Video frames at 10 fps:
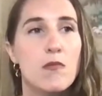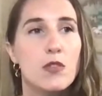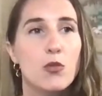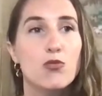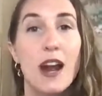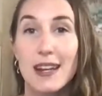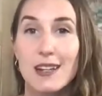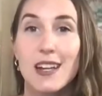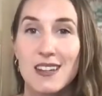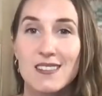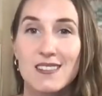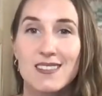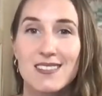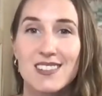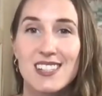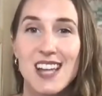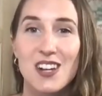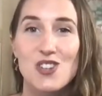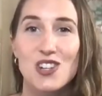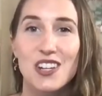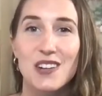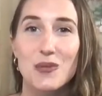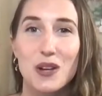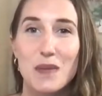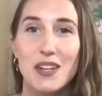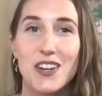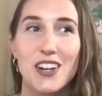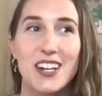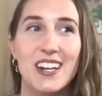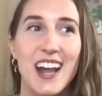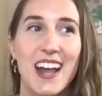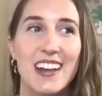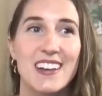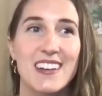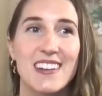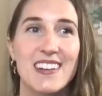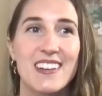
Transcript: The reckoning is actually what I'm hearing. And